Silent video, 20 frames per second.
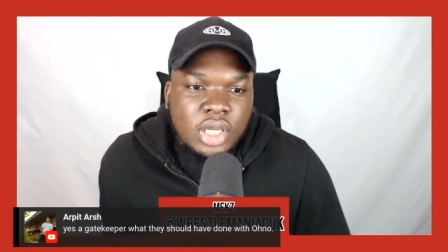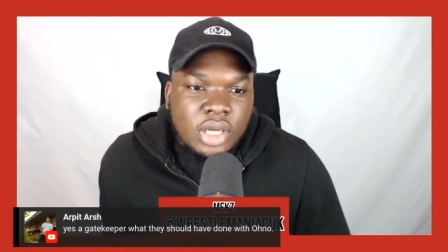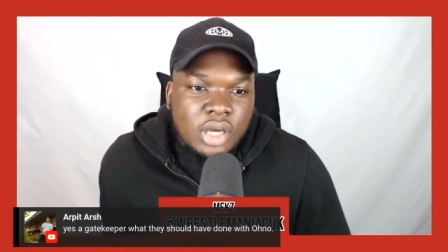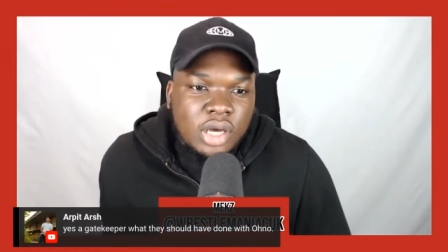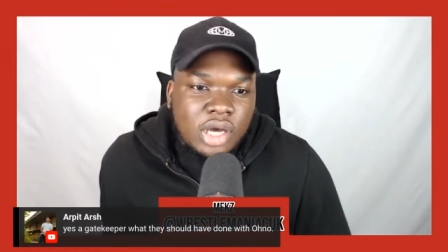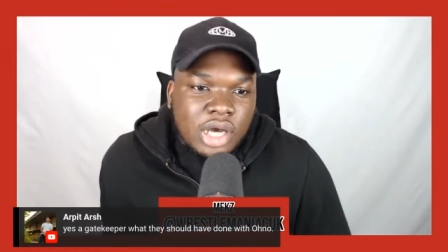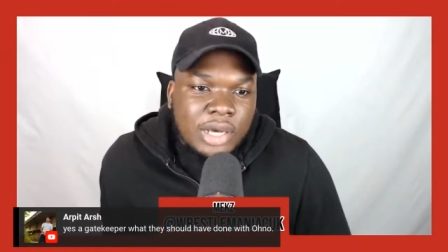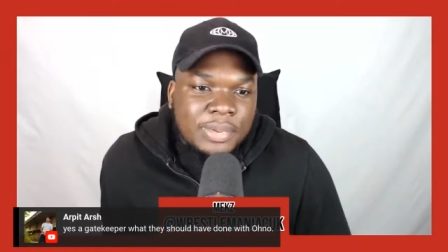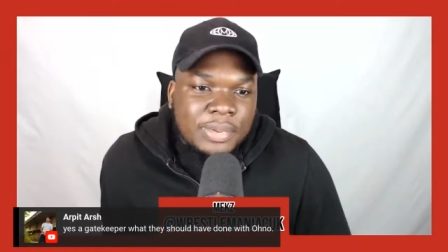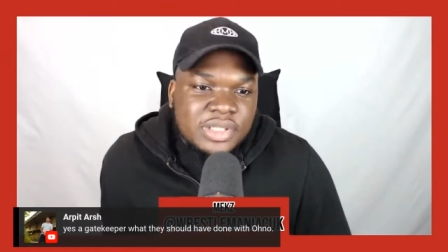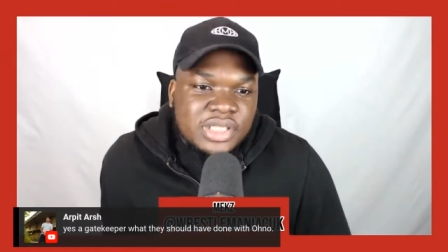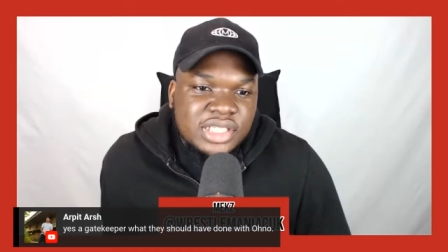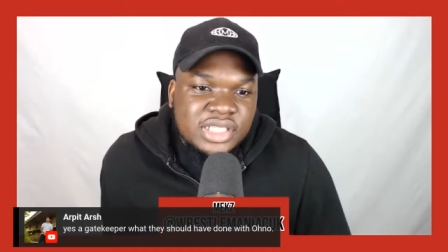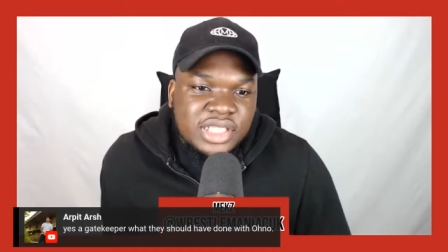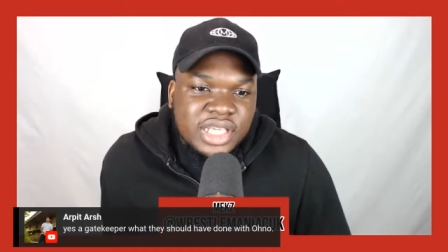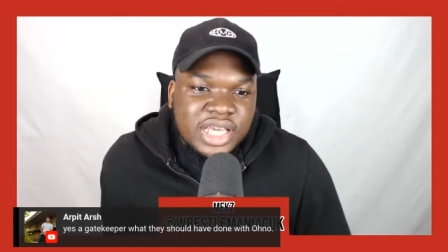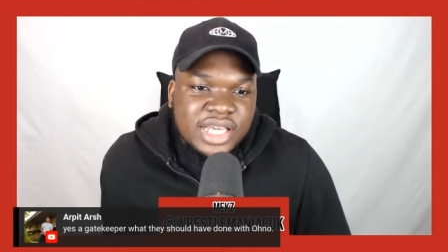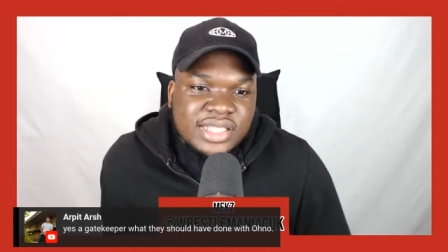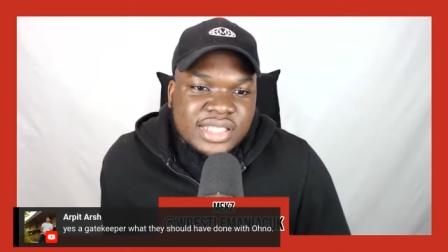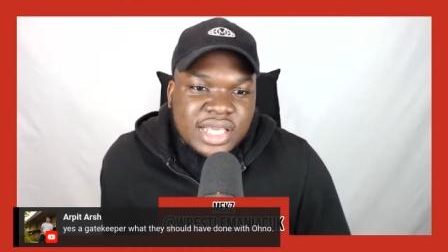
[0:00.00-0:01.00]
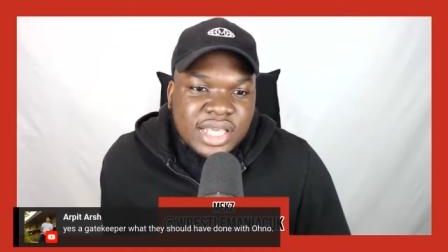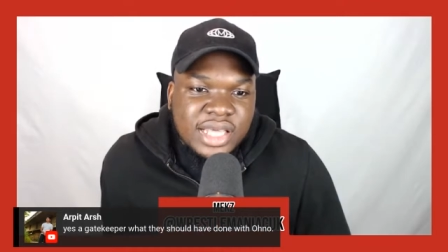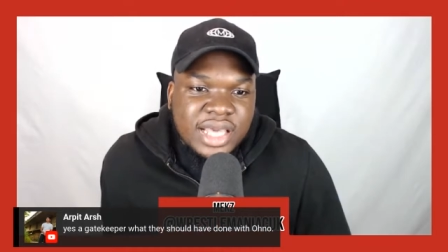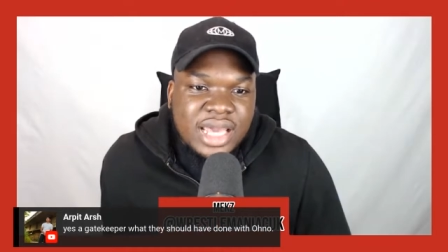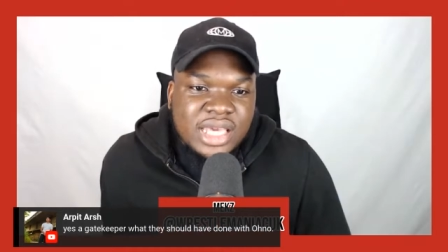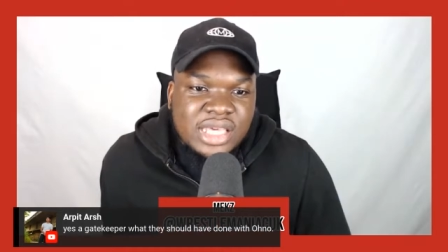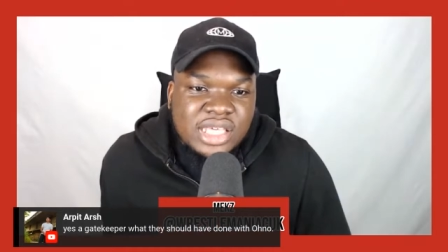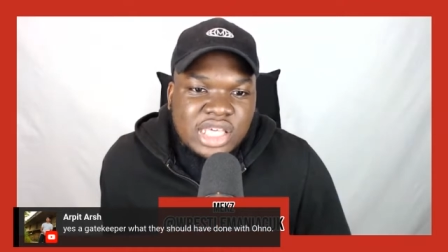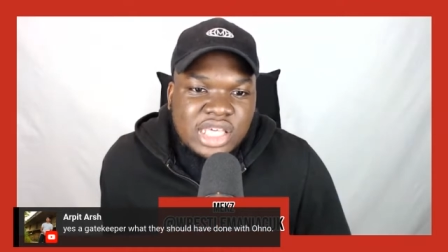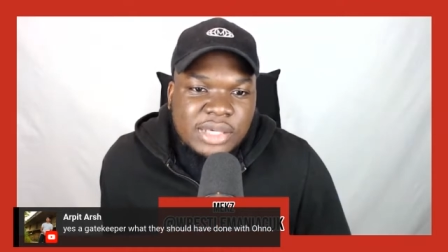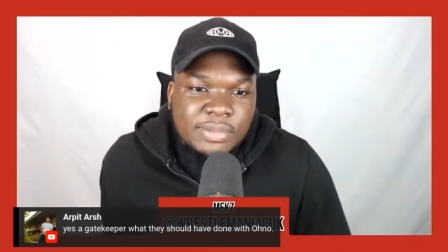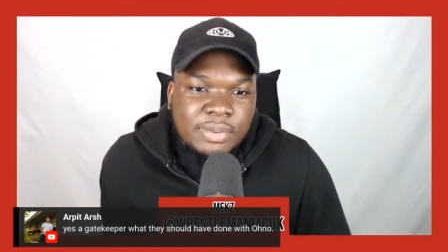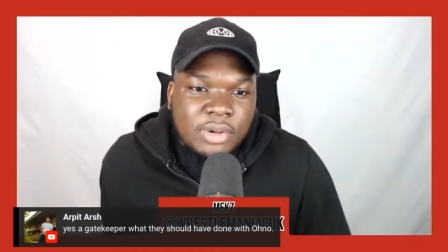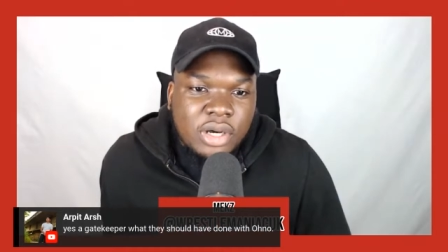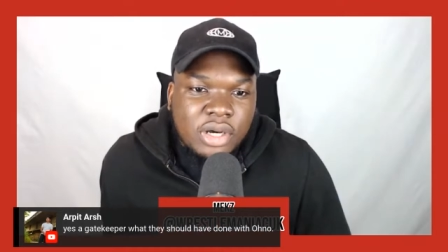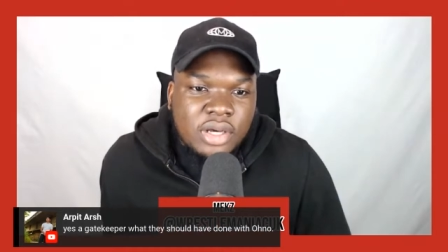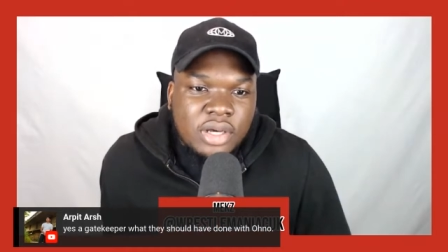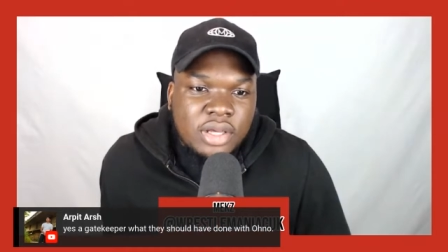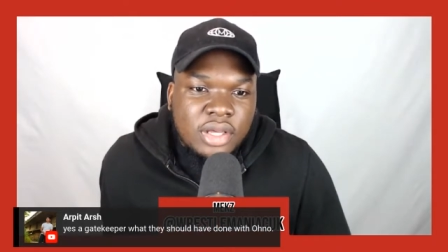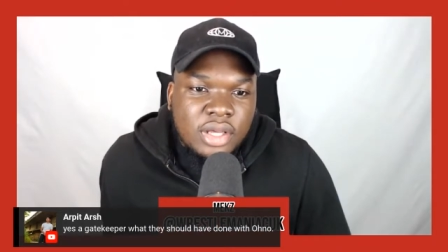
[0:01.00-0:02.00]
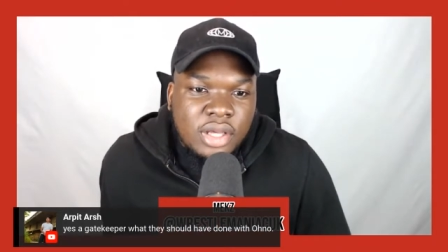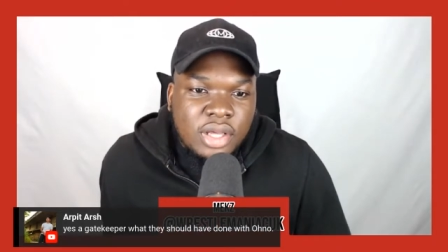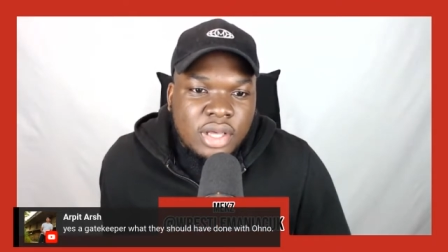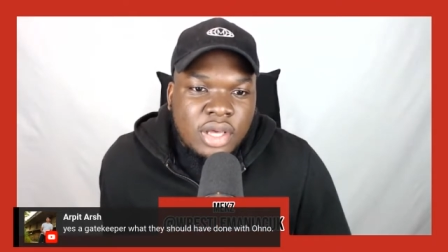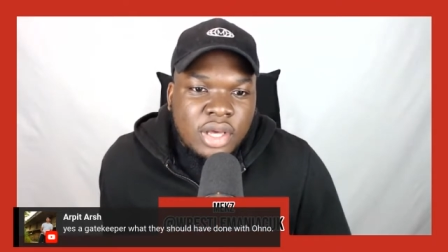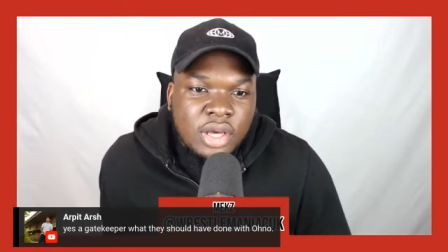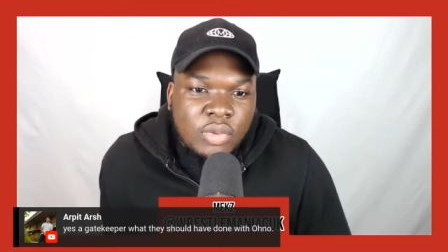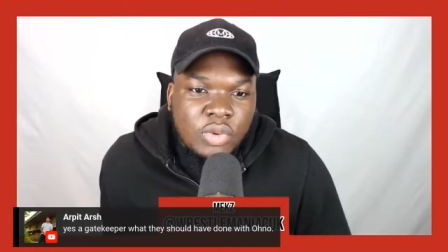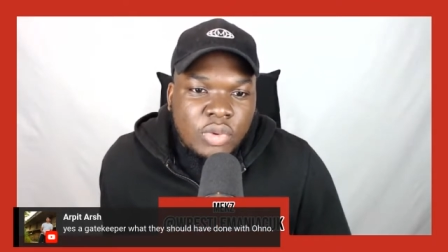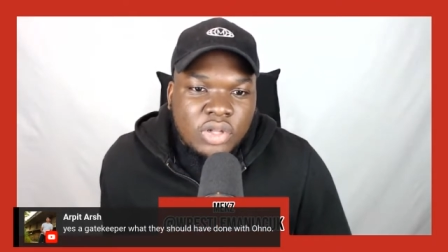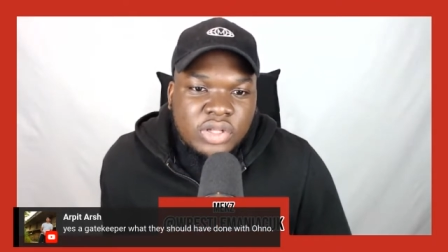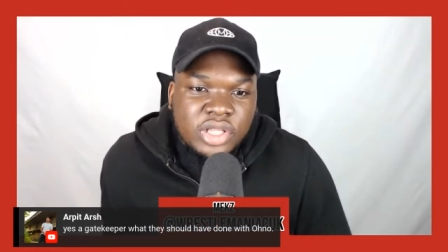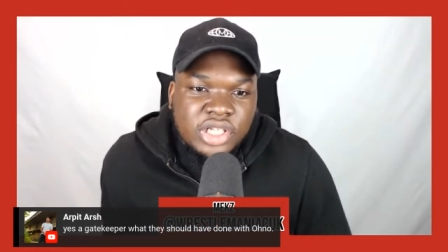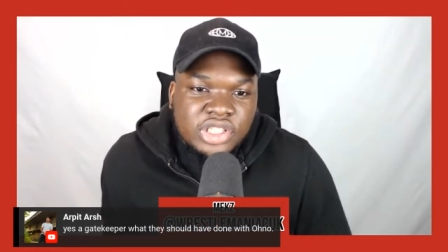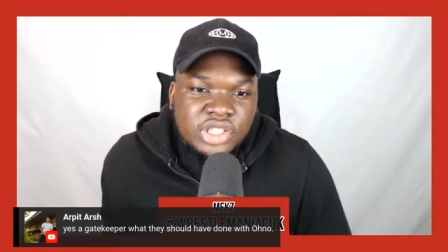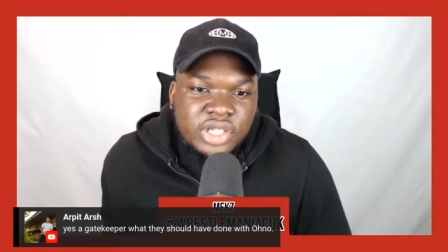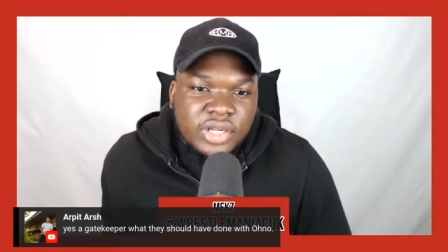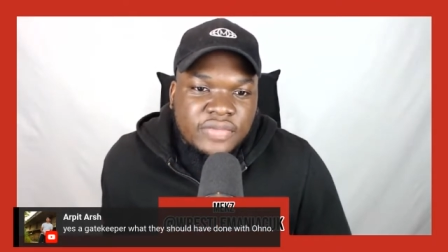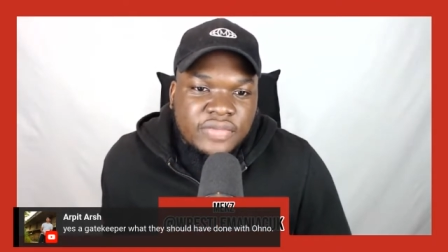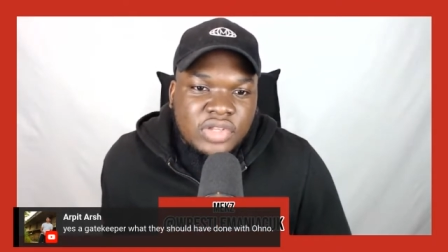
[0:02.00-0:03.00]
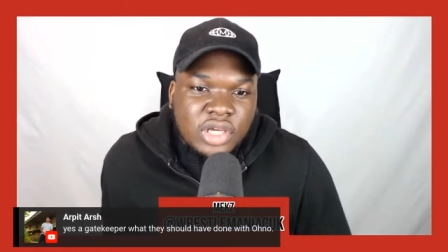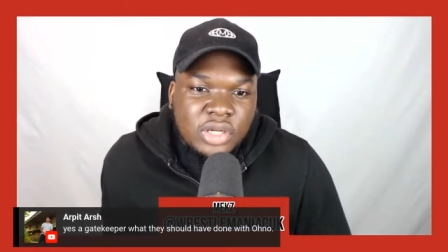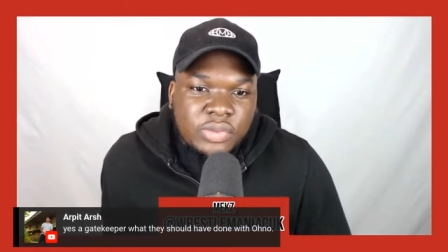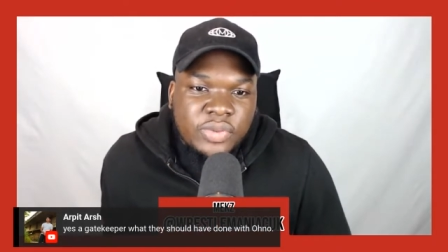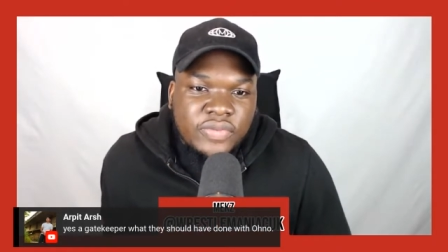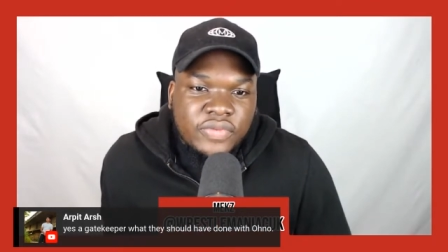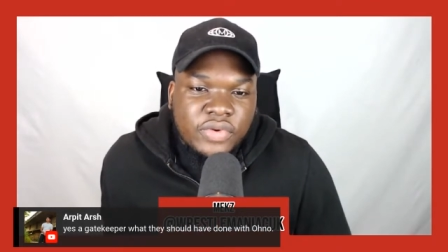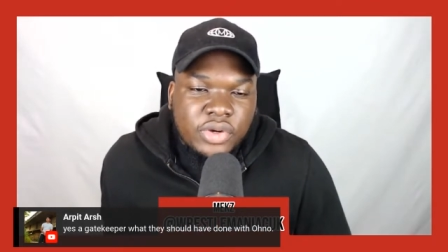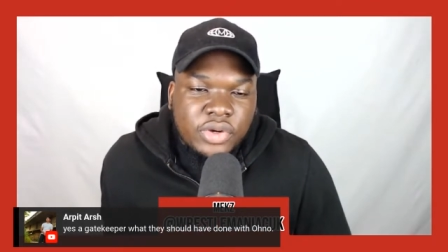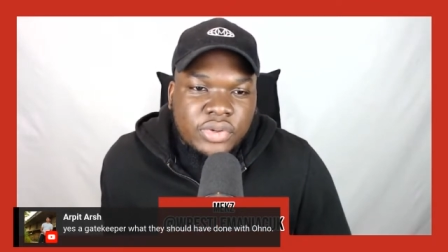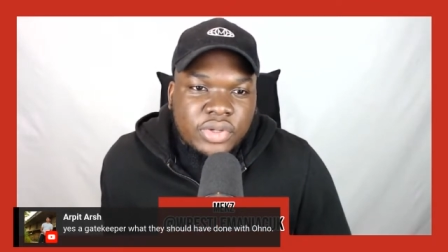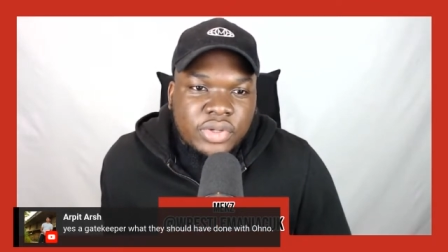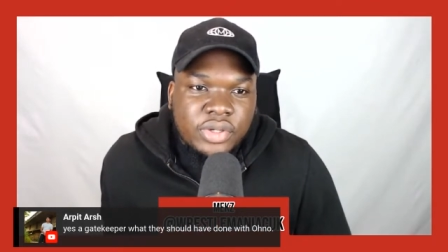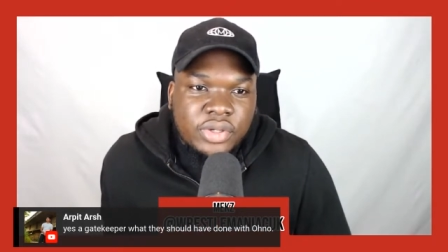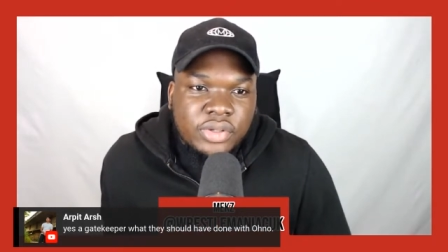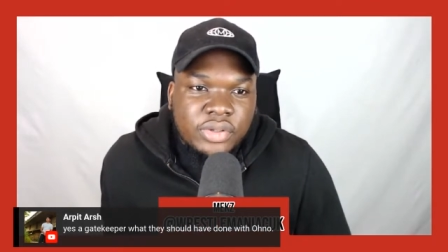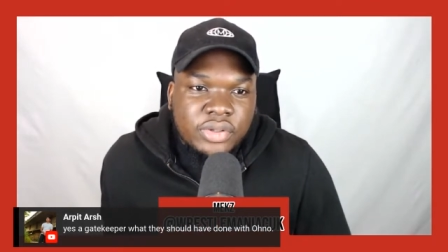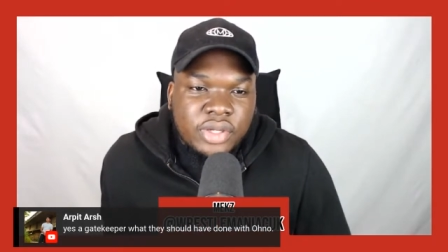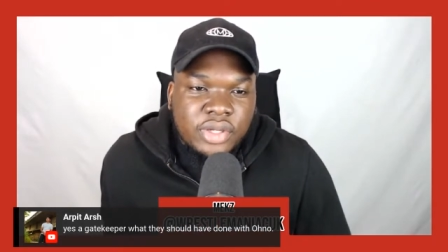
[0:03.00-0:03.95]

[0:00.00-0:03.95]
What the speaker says: Arpit says, yes, a gatekeeper. What they should have done with Ono.